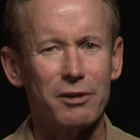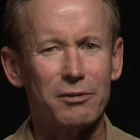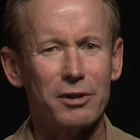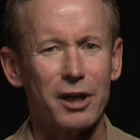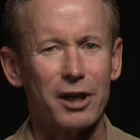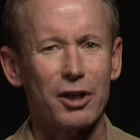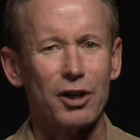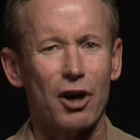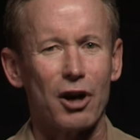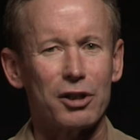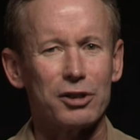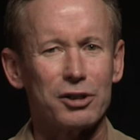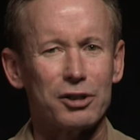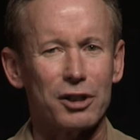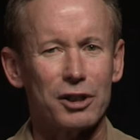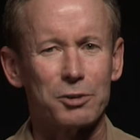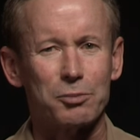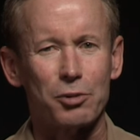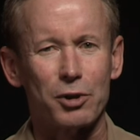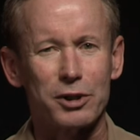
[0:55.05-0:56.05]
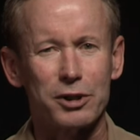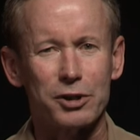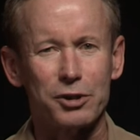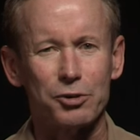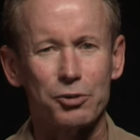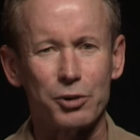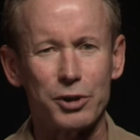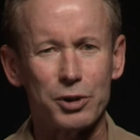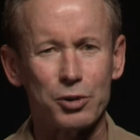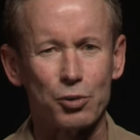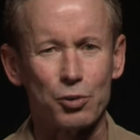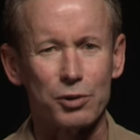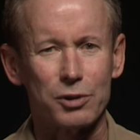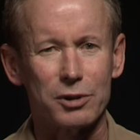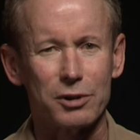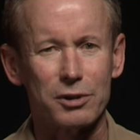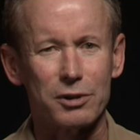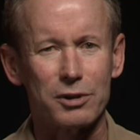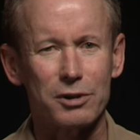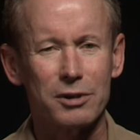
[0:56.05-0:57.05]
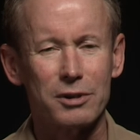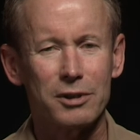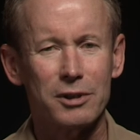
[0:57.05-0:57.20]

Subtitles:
and costing us precious resources.